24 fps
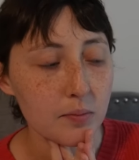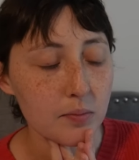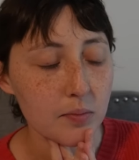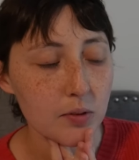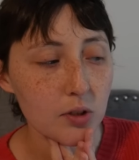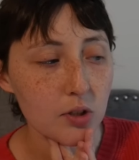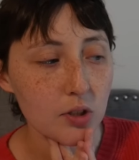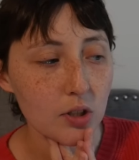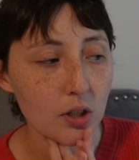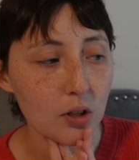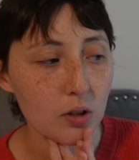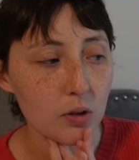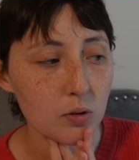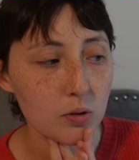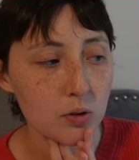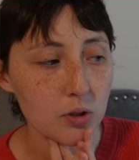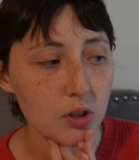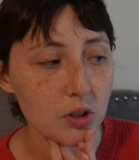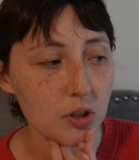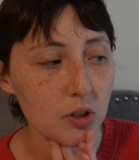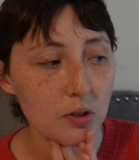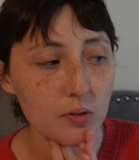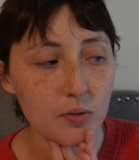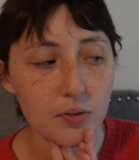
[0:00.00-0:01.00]
So
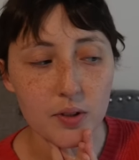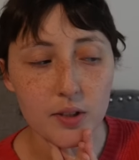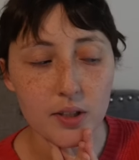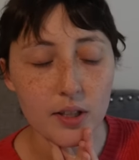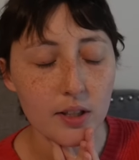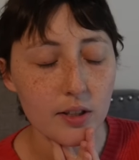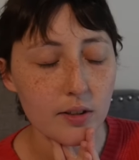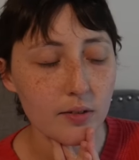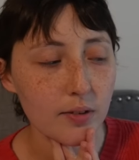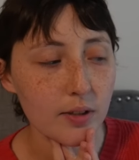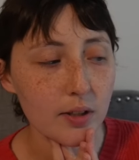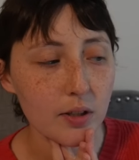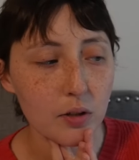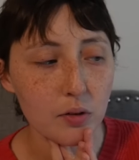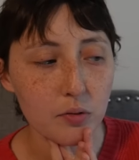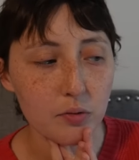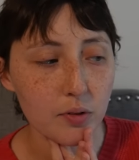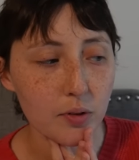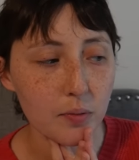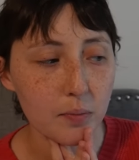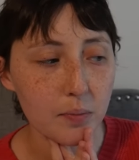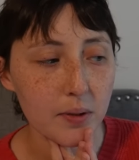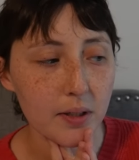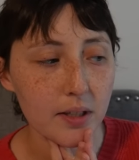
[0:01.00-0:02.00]
just look for another video
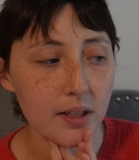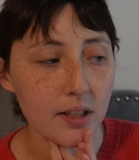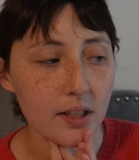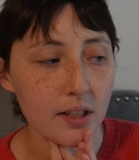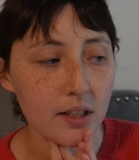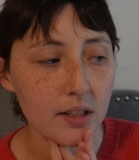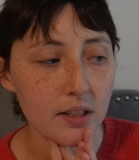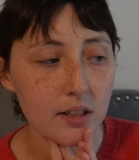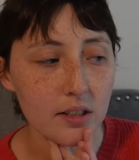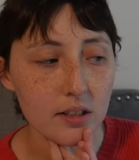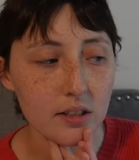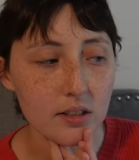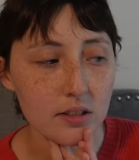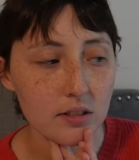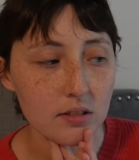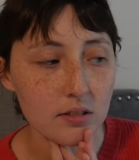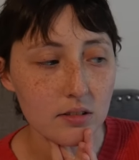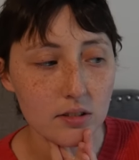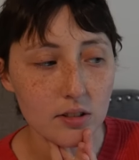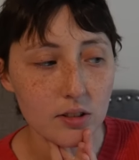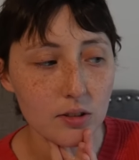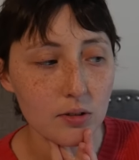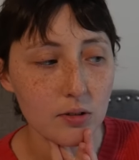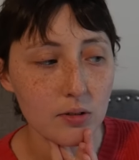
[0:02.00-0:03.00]
from me
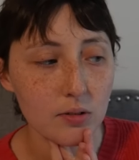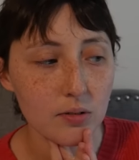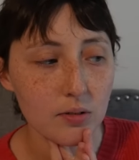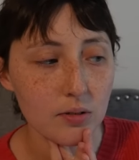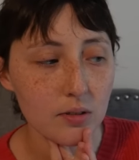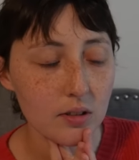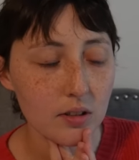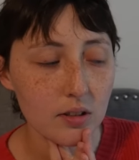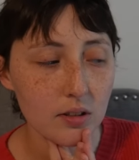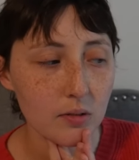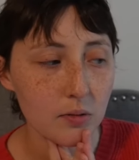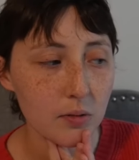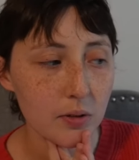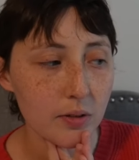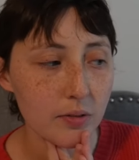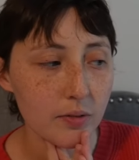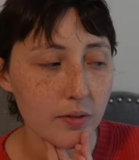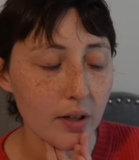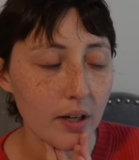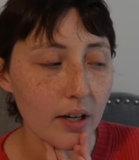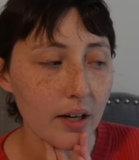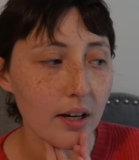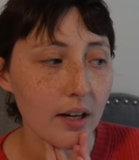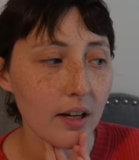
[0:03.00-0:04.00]
soon. We've
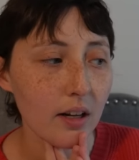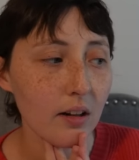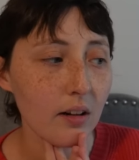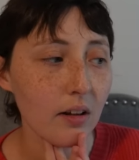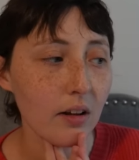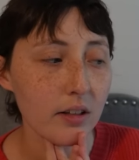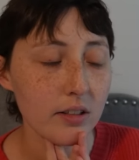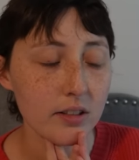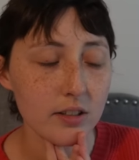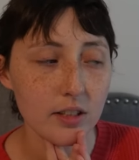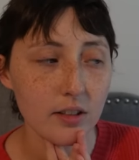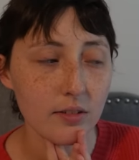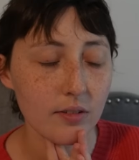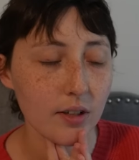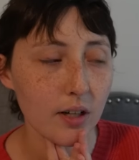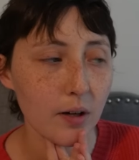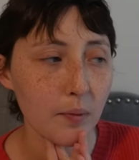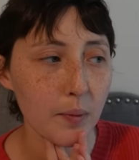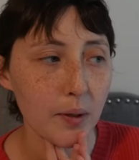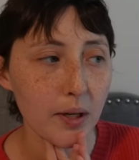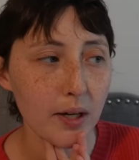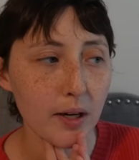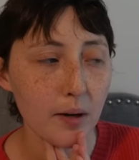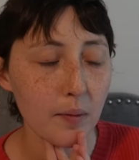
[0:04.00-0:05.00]
got a lot of stuff
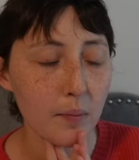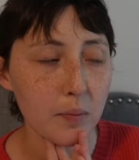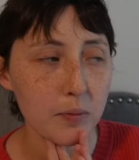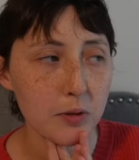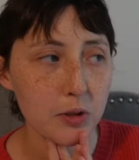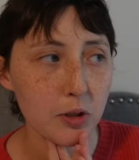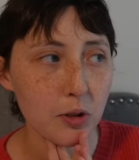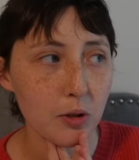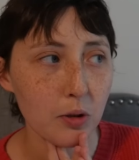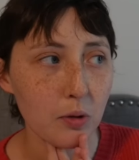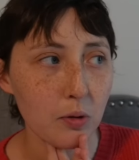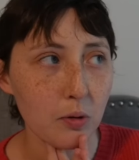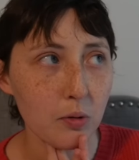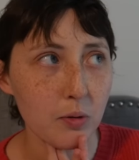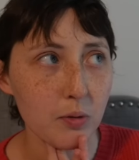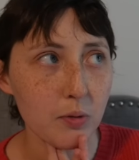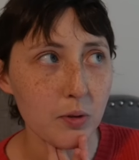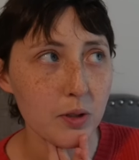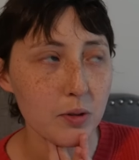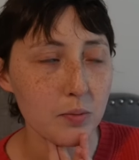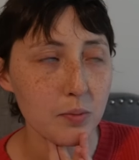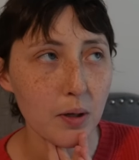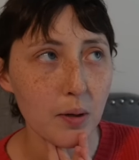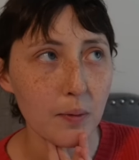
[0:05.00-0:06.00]
coming up, so
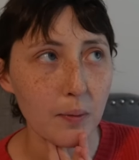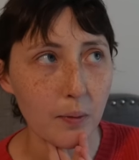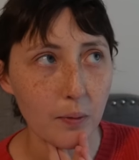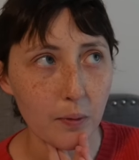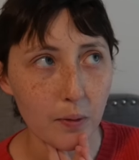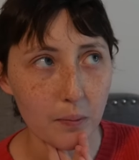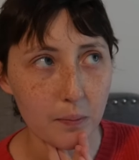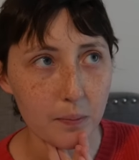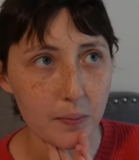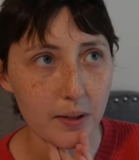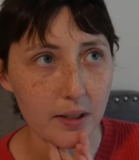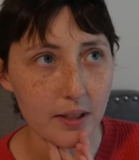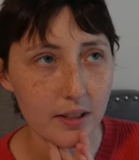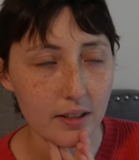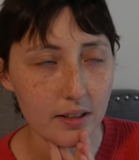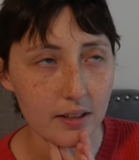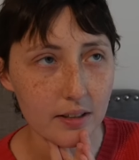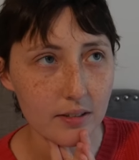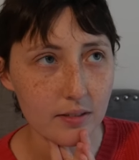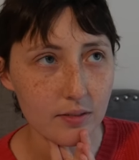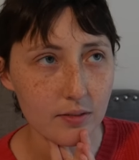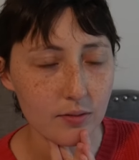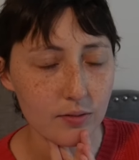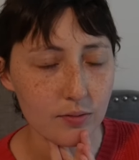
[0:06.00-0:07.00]
this probably won't
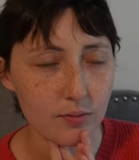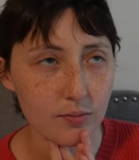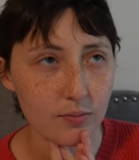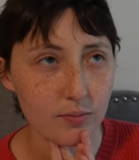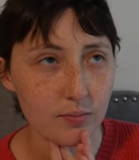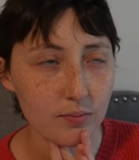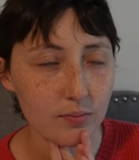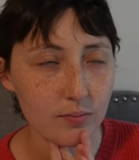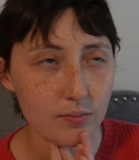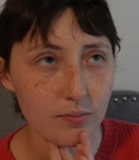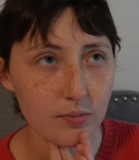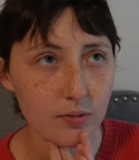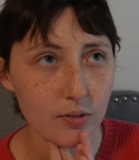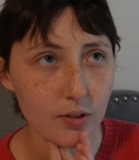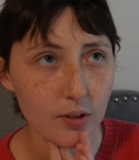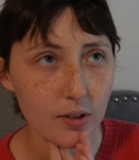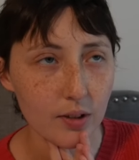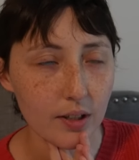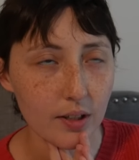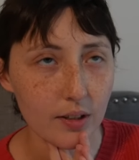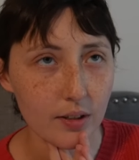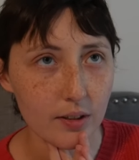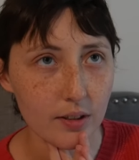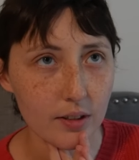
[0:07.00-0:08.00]
be for
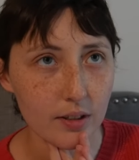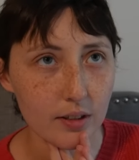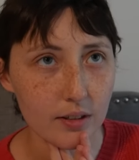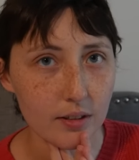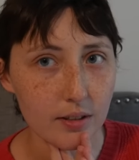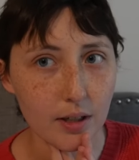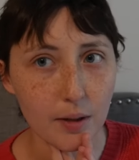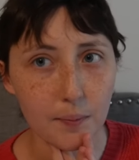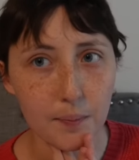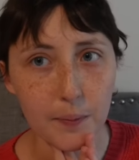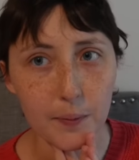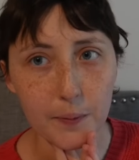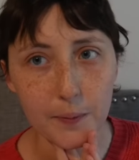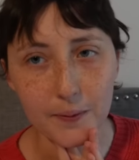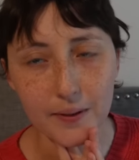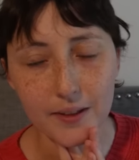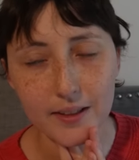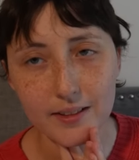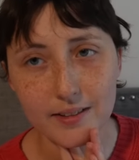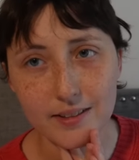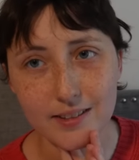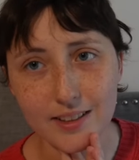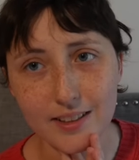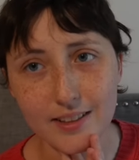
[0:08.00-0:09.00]
another couple
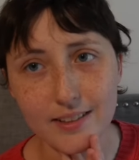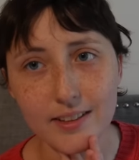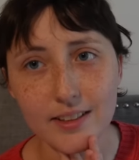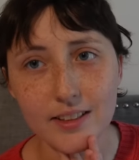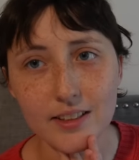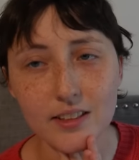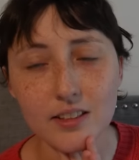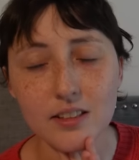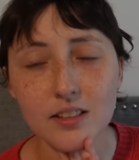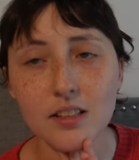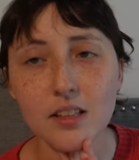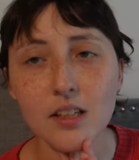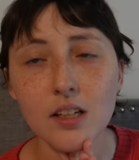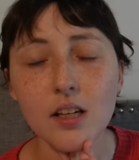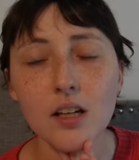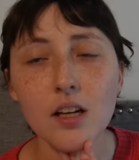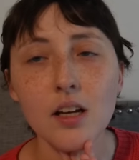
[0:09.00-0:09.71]
weeks at least.